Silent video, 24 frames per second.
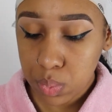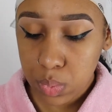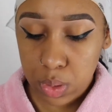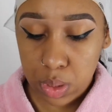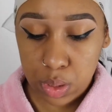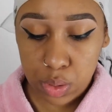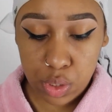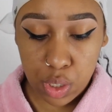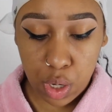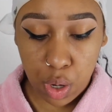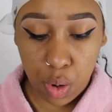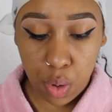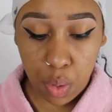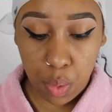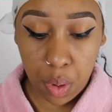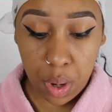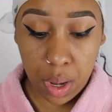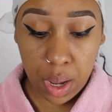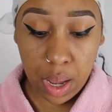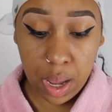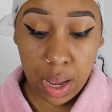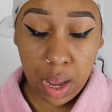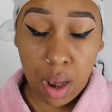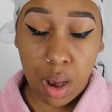So
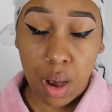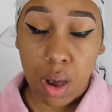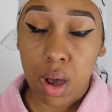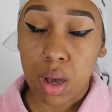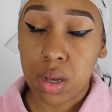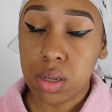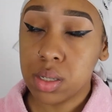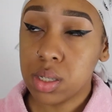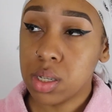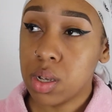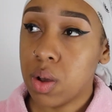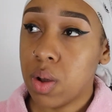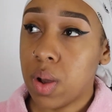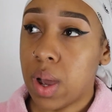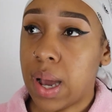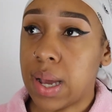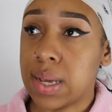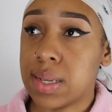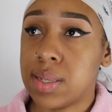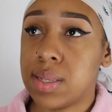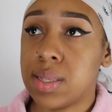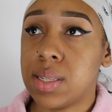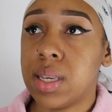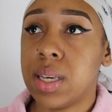also I
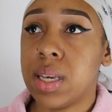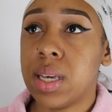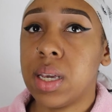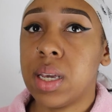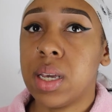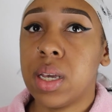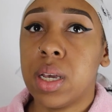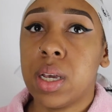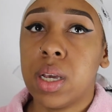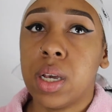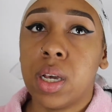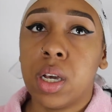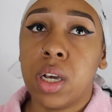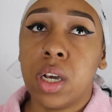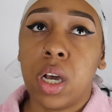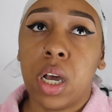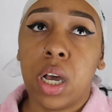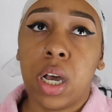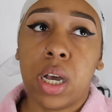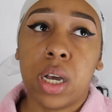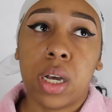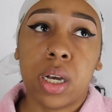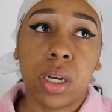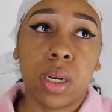see
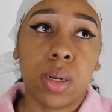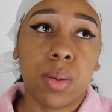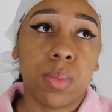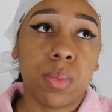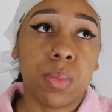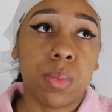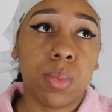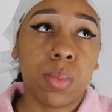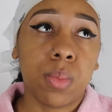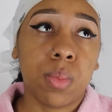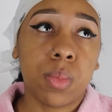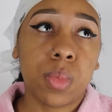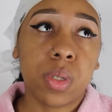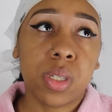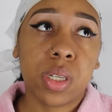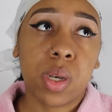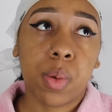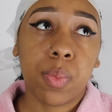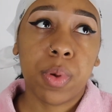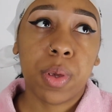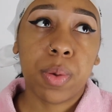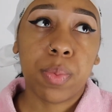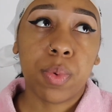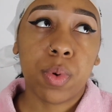
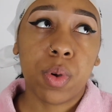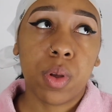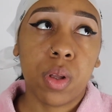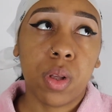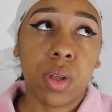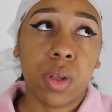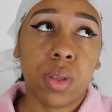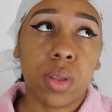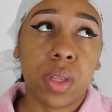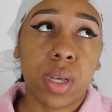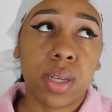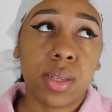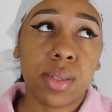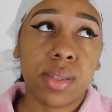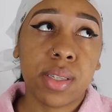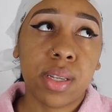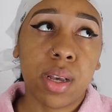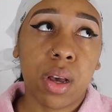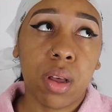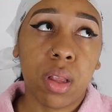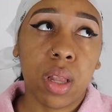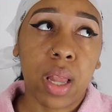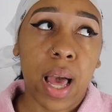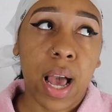some people that
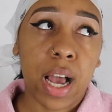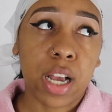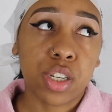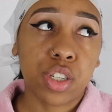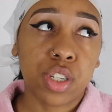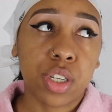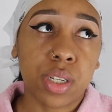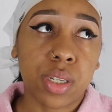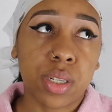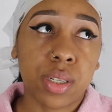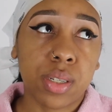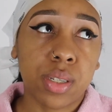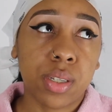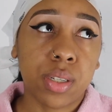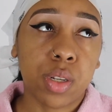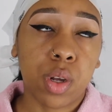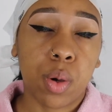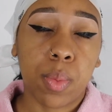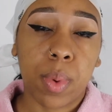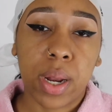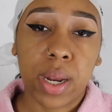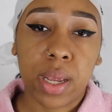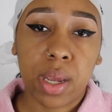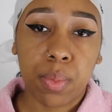sell lashes,
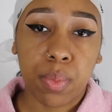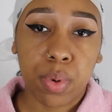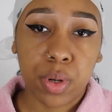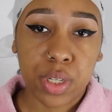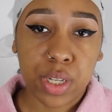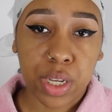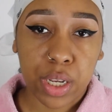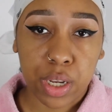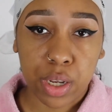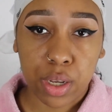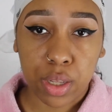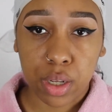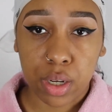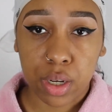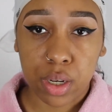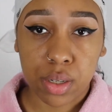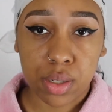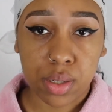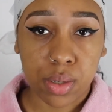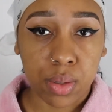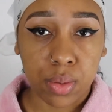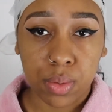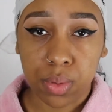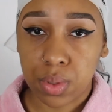nobody in particular,
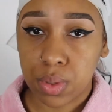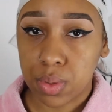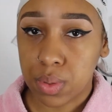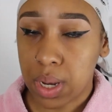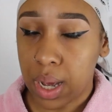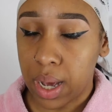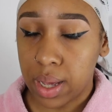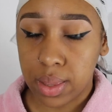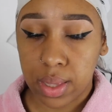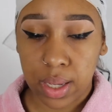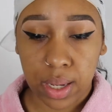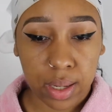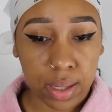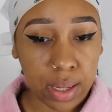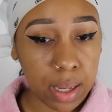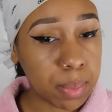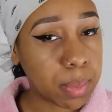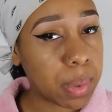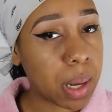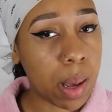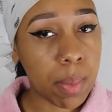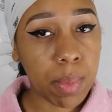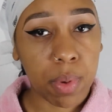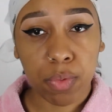so do not think I'm
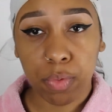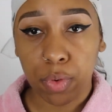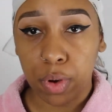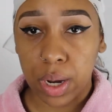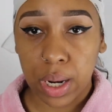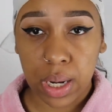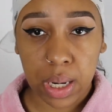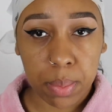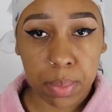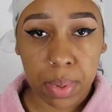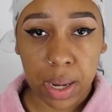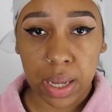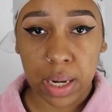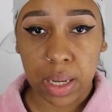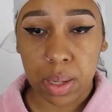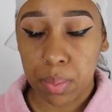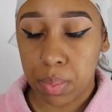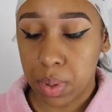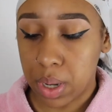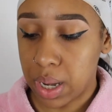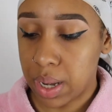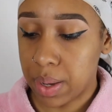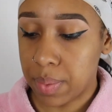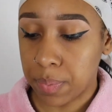coming for anybody,
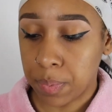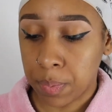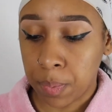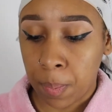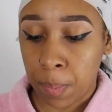but